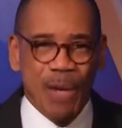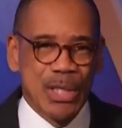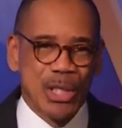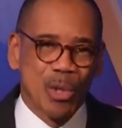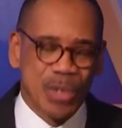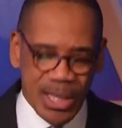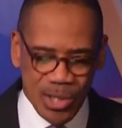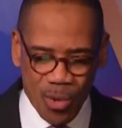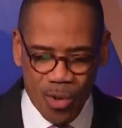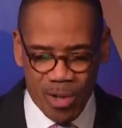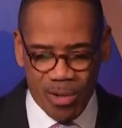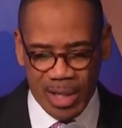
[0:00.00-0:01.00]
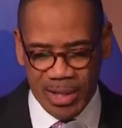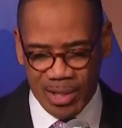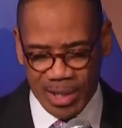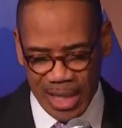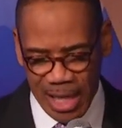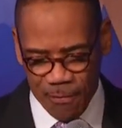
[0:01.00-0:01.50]
There was no disorder or
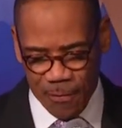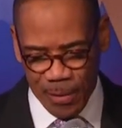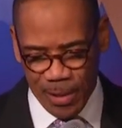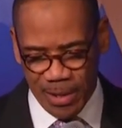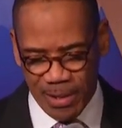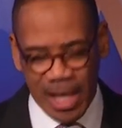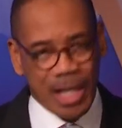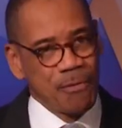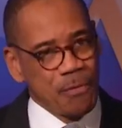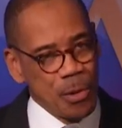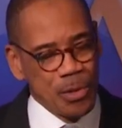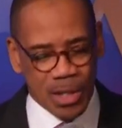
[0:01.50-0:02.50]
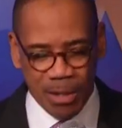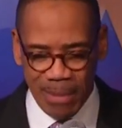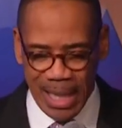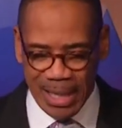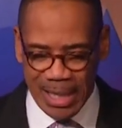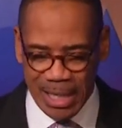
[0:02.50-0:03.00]
discomfort or confusion
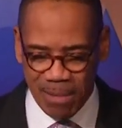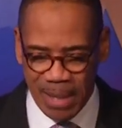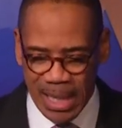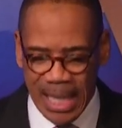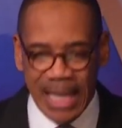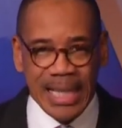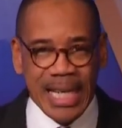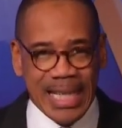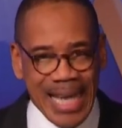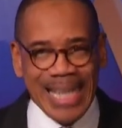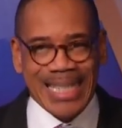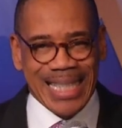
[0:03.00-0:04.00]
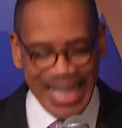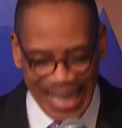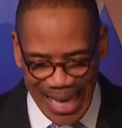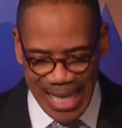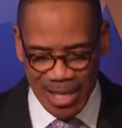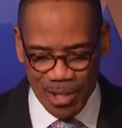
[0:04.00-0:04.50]
among them. They got
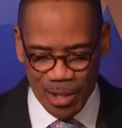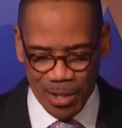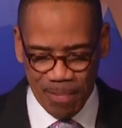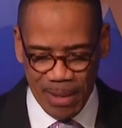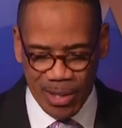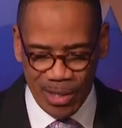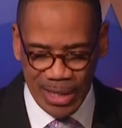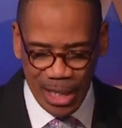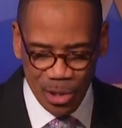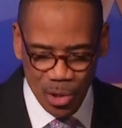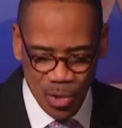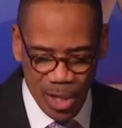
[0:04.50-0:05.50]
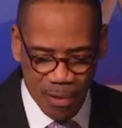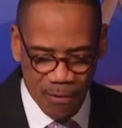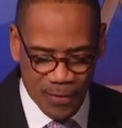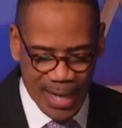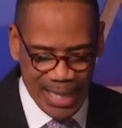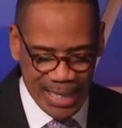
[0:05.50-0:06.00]
together because they knew they were
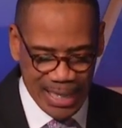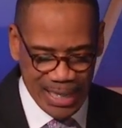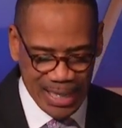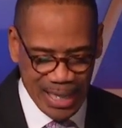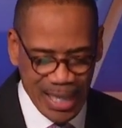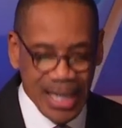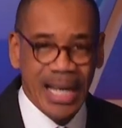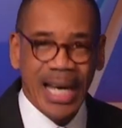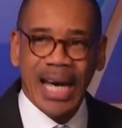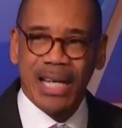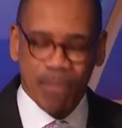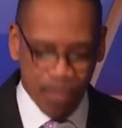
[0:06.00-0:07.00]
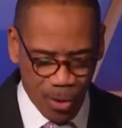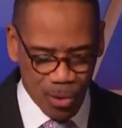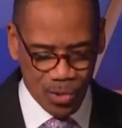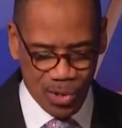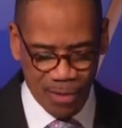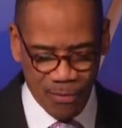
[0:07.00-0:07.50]
fighting an
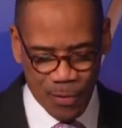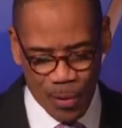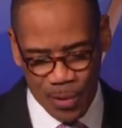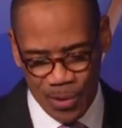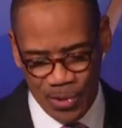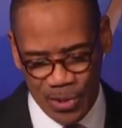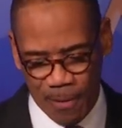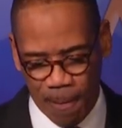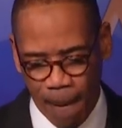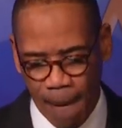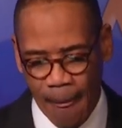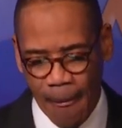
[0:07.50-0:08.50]
opposing force.